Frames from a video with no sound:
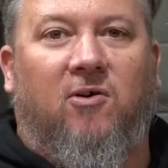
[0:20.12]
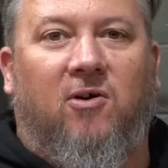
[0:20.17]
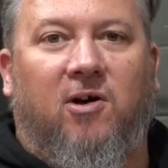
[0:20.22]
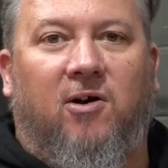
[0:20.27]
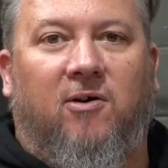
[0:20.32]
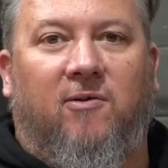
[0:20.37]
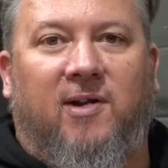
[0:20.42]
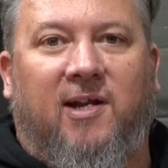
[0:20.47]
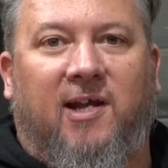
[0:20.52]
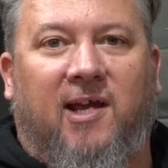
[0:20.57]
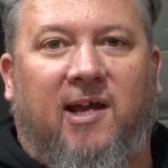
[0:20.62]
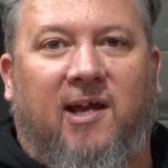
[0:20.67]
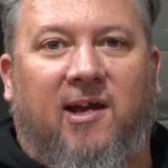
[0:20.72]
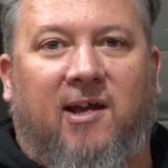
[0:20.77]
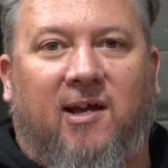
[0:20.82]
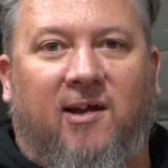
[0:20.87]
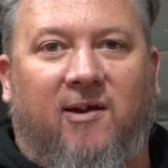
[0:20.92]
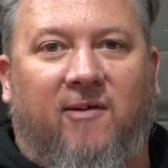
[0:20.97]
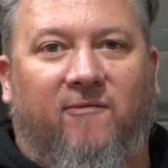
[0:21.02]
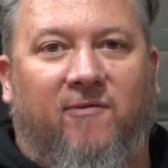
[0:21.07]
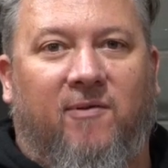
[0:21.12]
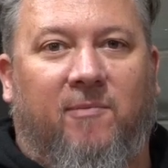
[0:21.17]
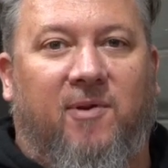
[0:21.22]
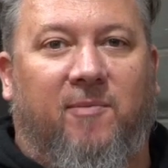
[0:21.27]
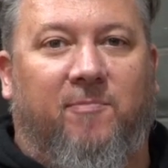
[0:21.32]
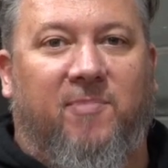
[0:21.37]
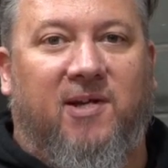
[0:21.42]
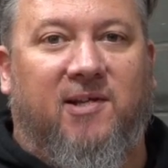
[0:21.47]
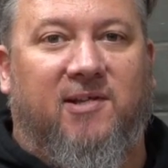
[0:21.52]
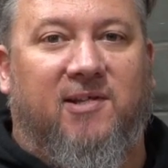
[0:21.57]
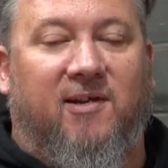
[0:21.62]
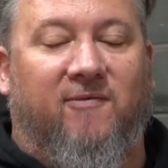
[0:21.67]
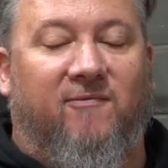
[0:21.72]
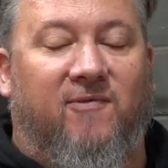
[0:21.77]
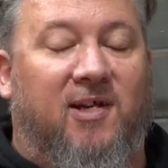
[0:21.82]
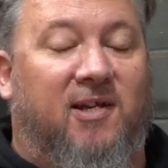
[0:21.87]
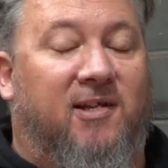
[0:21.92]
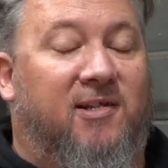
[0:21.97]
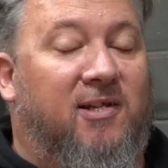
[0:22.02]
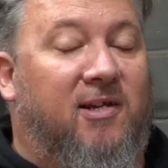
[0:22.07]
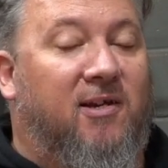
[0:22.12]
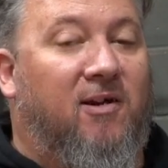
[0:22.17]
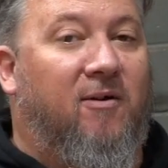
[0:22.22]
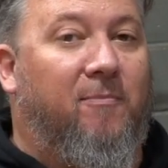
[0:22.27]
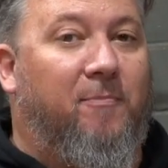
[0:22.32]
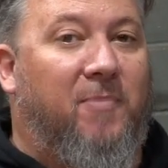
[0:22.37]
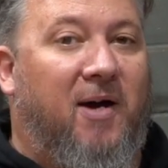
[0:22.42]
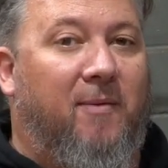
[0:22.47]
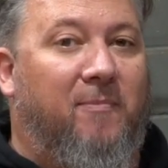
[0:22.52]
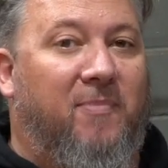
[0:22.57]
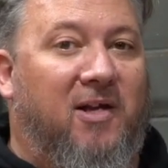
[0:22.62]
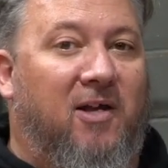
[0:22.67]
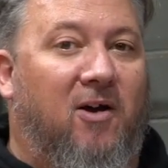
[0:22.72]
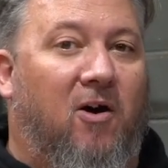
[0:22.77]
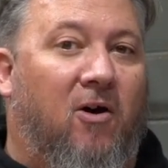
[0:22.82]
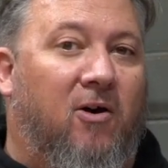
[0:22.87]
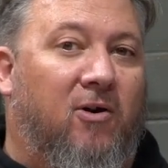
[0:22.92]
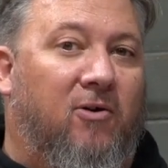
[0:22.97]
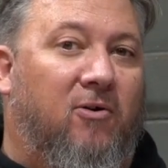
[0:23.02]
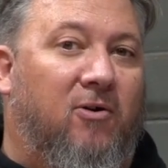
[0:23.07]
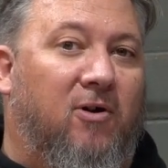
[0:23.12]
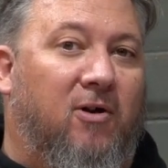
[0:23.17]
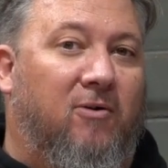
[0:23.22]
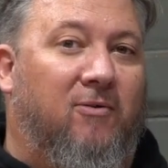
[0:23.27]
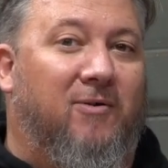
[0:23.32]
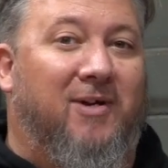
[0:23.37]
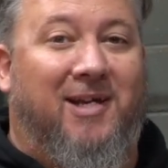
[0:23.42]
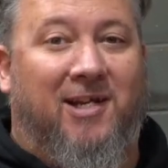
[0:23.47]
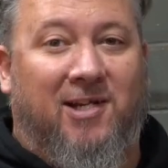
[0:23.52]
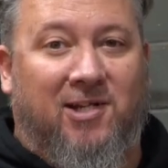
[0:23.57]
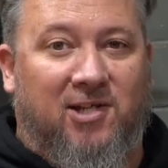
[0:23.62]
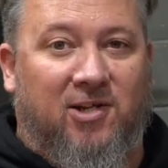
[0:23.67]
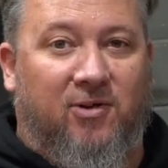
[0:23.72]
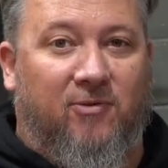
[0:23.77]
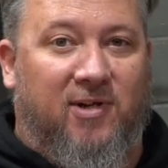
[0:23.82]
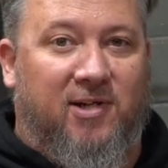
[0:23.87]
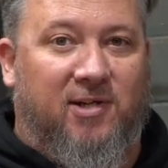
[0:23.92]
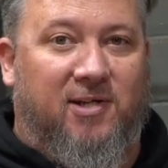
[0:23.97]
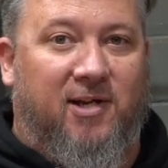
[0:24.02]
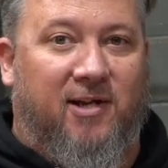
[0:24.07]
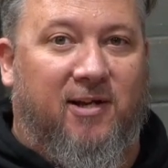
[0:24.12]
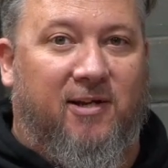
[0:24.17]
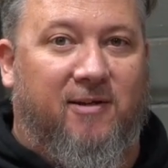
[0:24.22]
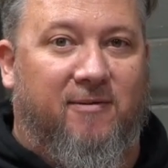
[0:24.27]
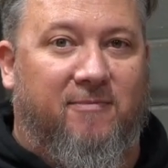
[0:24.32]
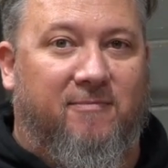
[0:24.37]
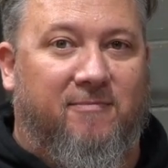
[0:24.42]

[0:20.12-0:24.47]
oil and air from your PCV so you're not pumping hot oil into your intake.